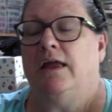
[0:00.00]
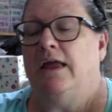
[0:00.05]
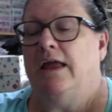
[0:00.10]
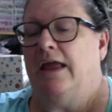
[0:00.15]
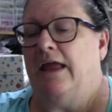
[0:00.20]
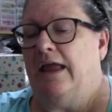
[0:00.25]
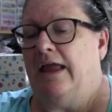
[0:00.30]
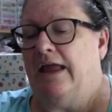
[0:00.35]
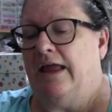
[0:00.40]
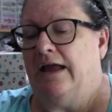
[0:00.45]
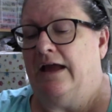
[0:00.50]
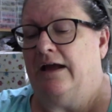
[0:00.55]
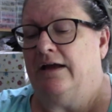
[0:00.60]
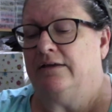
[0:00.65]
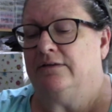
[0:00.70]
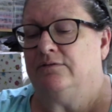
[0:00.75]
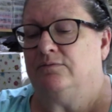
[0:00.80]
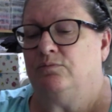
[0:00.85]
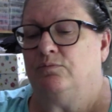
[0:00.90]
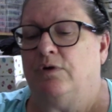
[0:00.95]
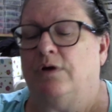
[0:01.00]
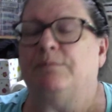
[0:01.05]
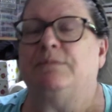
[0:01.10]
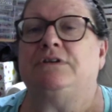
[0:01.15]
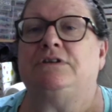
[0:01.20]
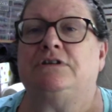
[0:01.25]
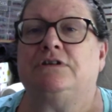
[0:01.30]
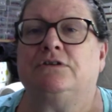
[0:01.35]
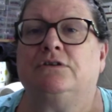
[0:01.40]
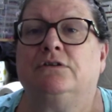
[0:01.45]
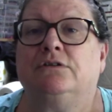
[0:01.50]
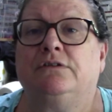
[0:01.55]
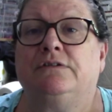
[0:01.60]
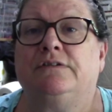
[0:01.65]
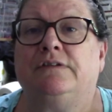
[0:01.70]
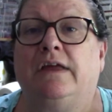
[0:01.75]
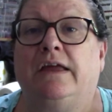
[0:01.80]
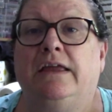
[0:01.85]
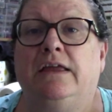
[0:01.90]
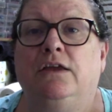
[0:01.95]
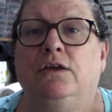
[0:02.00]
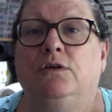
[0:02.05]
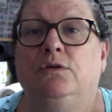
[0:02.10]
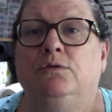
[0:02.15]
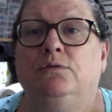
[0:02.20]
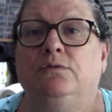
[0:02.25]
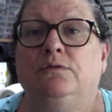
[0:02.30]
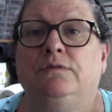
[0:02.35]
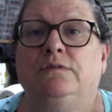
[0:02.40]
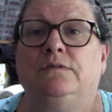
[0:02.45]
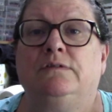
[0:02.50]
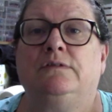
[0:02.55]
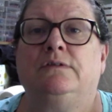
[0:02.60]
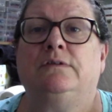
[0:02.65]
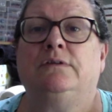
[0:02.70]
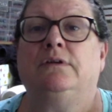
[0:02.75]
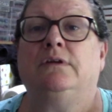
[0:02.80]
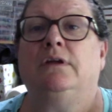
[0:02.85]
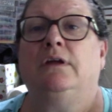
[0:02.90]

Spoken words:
and what materials I use,